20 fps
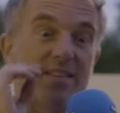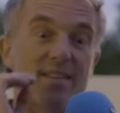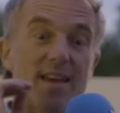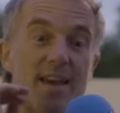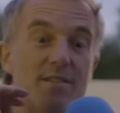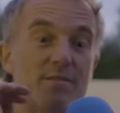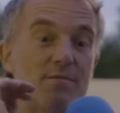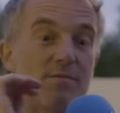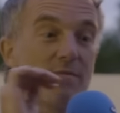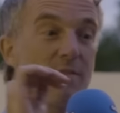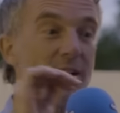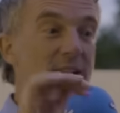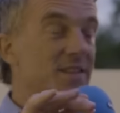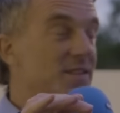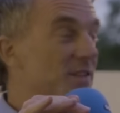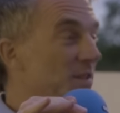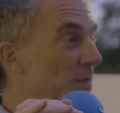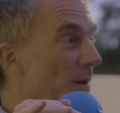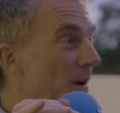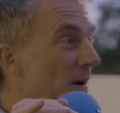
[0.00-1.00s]
day
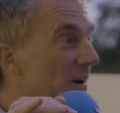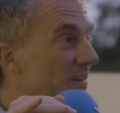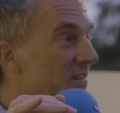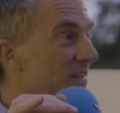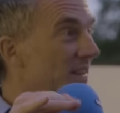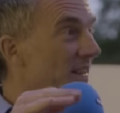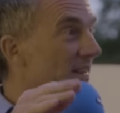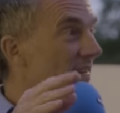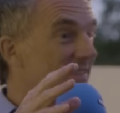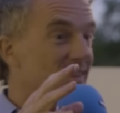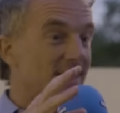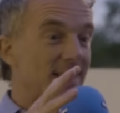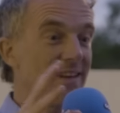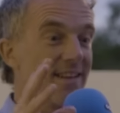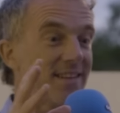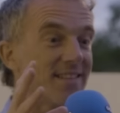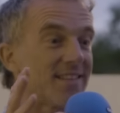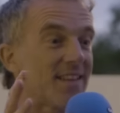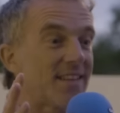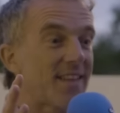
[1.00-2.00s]
races past and then suddenly
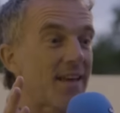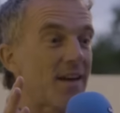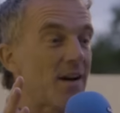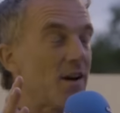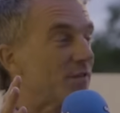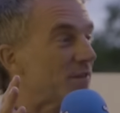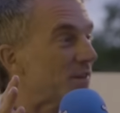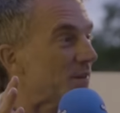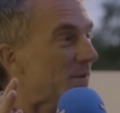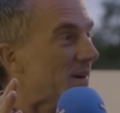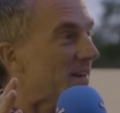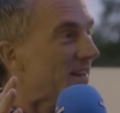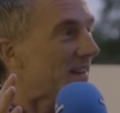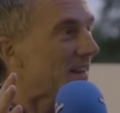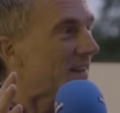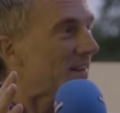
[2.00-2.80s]
it's the day after the wedding